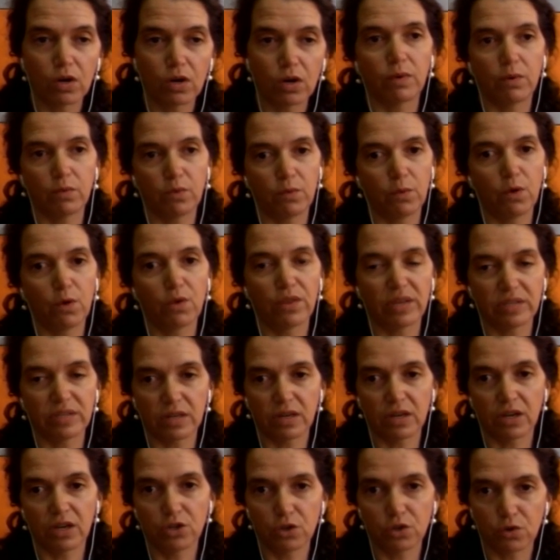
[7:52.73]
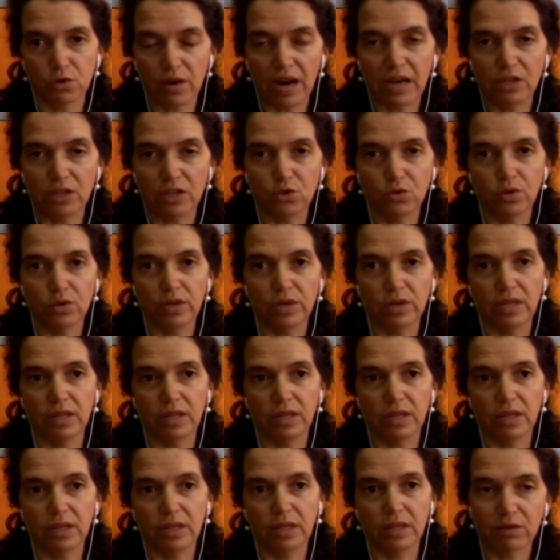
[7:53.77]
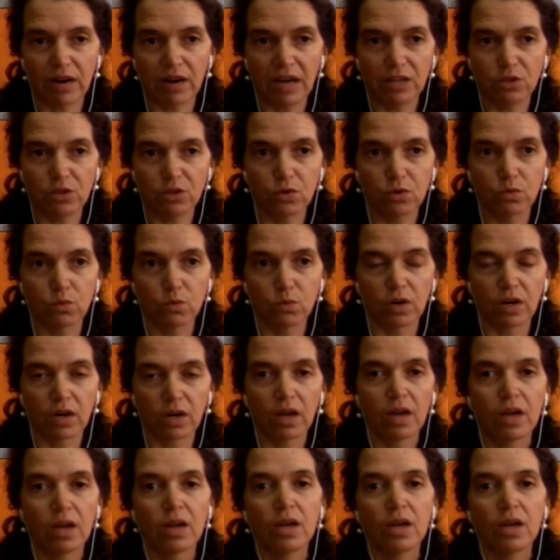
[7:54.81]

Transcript: both as an undergraduate and then my graduate work,